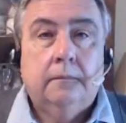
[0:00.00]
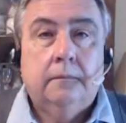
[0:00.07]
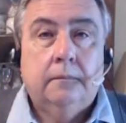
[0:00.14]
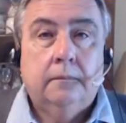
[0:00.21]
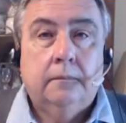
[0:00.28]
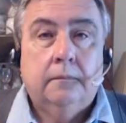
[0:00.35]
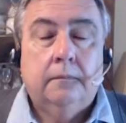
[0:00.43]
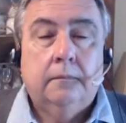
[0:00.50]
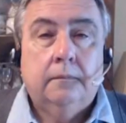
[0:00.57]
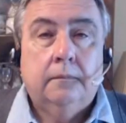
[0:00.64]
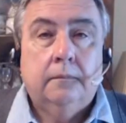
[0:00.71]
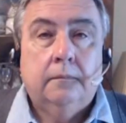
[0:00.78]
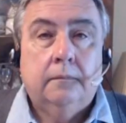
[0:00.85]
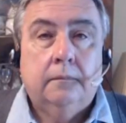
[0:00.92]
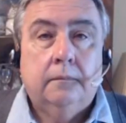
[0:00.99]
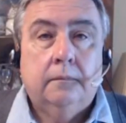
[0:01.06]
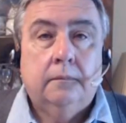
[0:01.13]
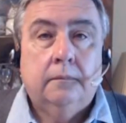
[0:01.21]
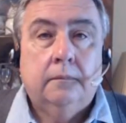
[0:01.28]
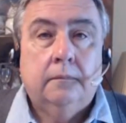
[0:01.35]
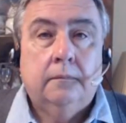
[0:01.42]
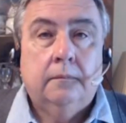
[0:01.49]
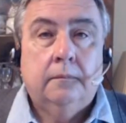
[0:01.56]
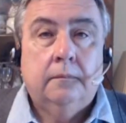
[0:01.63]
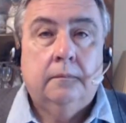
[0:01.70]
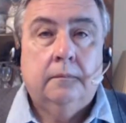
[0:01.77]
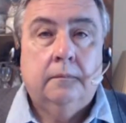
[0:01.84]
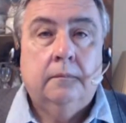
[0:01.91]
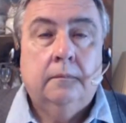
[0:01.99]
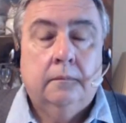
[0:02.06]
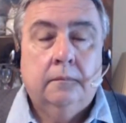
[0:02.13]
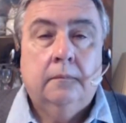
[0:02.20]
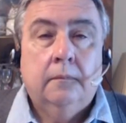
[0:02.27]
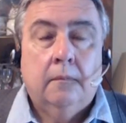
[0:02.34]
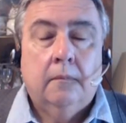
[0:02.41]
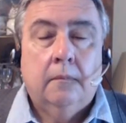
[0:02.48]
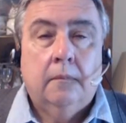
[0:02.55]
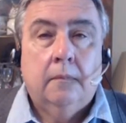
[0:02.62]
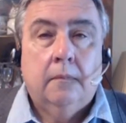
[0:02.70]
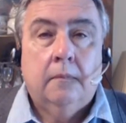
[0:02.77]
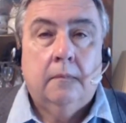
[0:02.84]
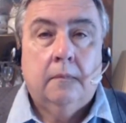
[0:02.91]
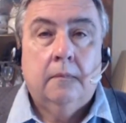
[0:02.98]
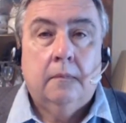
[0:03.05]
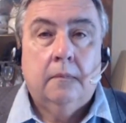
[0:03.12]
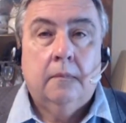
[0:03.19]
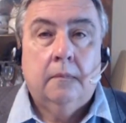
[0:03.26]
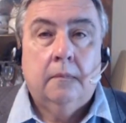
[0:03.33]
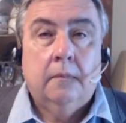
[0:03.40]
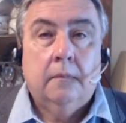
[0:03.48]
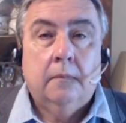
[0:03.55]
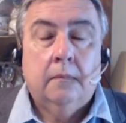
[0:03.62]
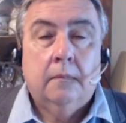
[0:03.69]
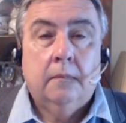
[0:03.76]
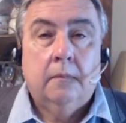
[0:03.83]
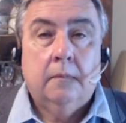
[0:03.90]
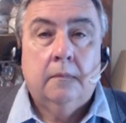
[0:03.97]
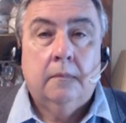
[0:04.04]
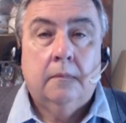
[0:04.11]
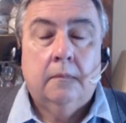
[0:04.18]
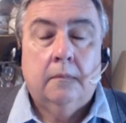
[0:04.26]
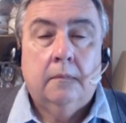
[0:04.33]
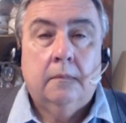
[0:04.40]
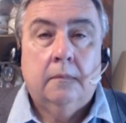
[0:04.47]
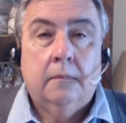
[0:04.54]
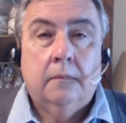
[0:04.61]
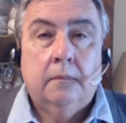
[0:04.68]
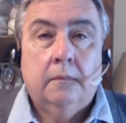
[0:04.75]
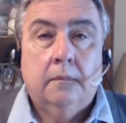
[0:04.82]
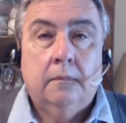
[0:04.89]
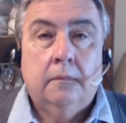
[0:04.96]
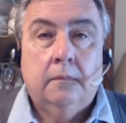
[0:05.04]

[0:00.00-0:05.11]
No words are spoken by the person on screen.